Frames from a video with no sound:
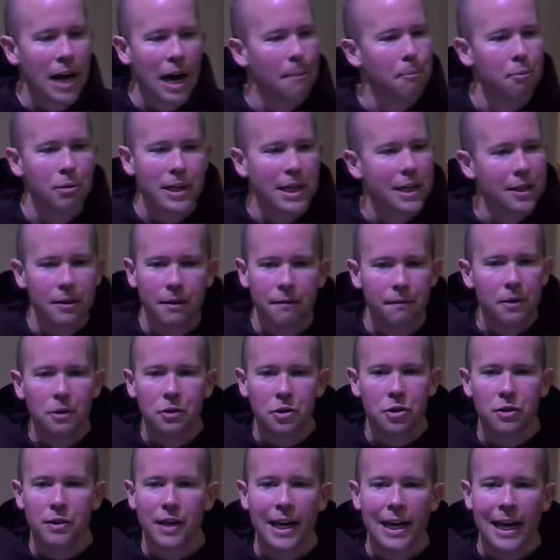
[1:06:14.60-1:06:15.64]
predict the
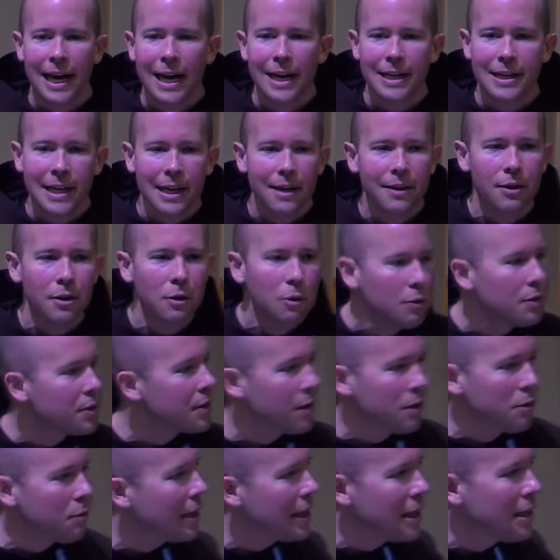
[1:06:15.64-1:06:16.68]
future. They can't tell you who's
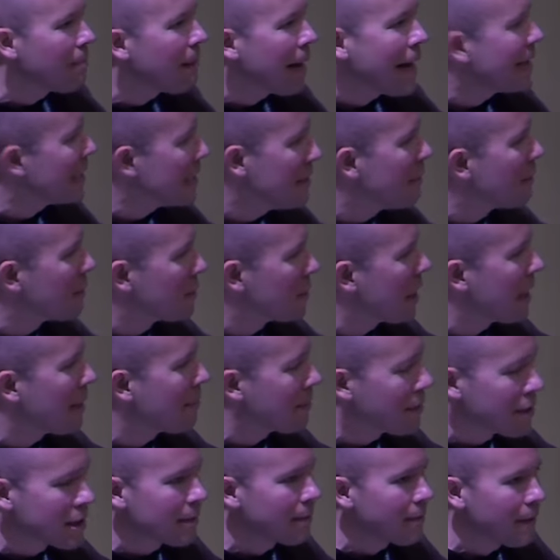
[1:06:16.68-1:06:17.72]
going to win the basketball
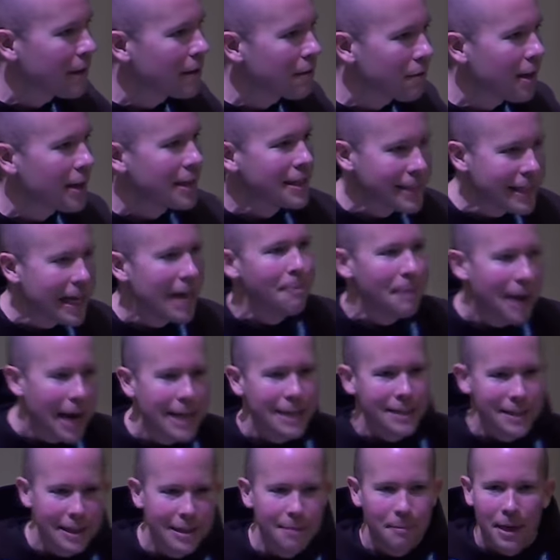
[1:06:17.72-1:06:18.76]
championship. Father Ron, stop
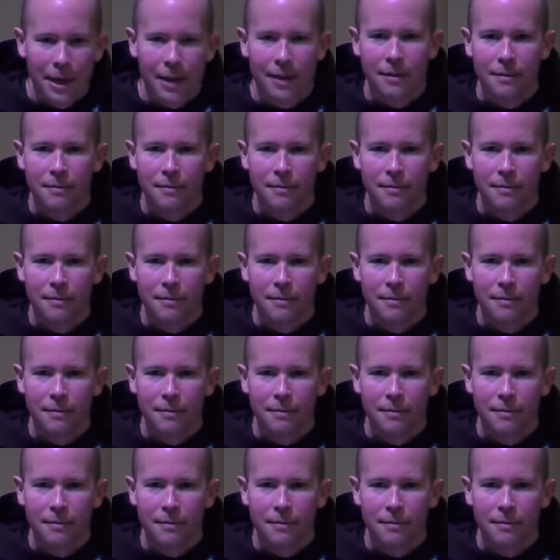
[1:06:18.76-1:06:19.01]
asking me.